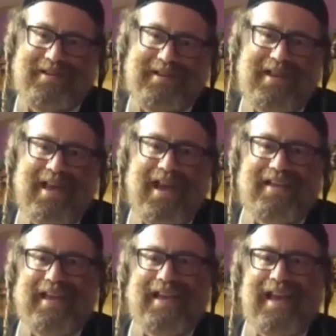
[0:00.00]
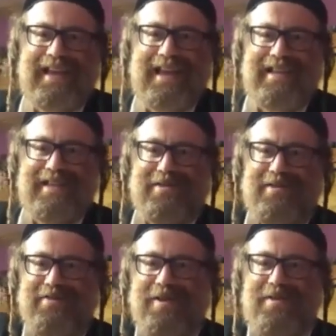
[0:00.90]
uh, again, it's
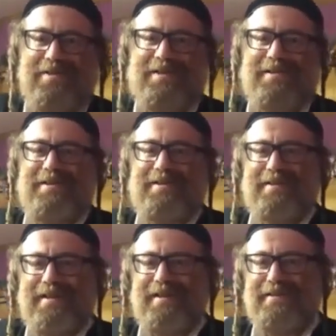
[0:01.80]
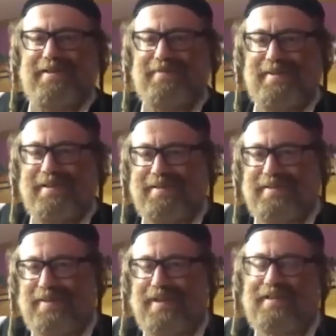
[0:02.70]
good for you, so don't uh, don't be
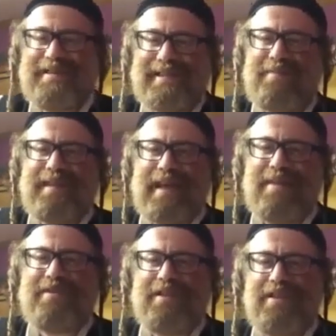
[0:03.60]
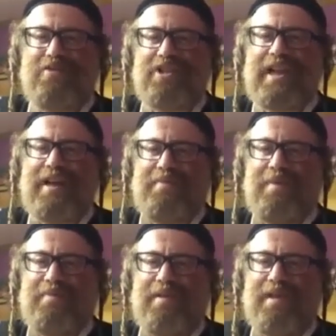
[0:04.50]
surprised. So sometimes you need to shock
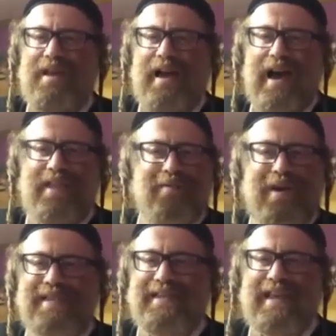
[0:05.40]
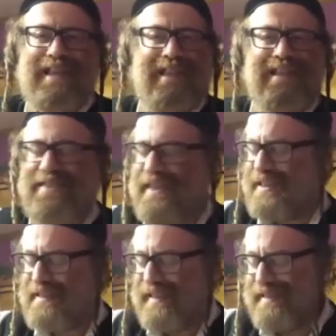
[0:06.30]
people. Otherwise, like they
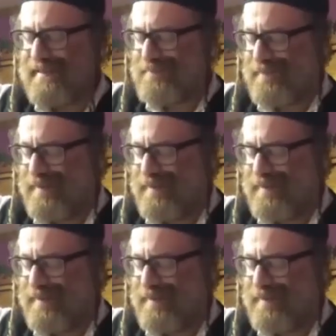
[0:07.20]
think like